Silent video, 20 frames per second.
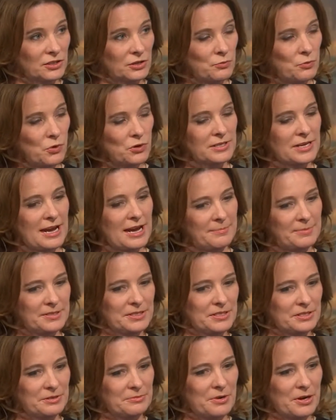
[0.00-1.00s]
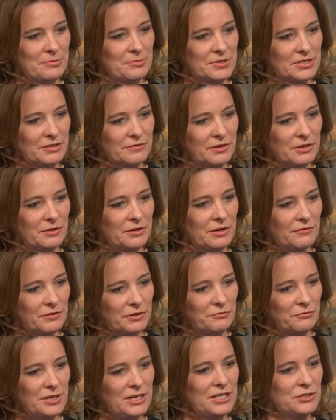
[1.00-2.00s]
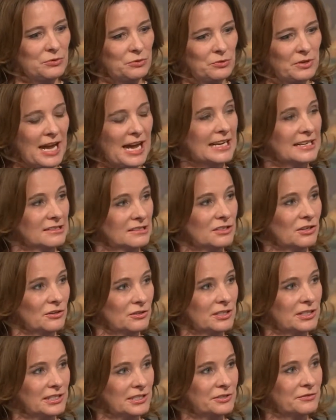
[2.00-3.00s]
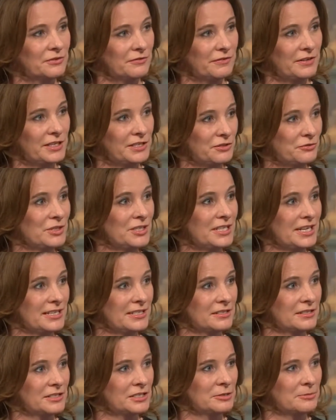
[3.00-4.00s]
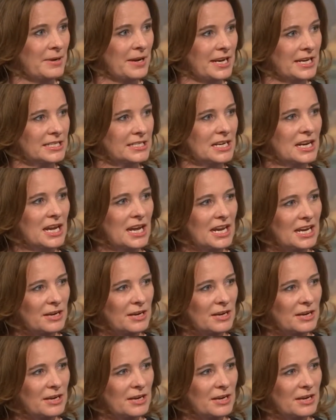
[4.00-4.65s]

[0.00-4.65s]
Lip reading: So what's happened at the moment, if you read all the Hansard, the first 3 days of the debate,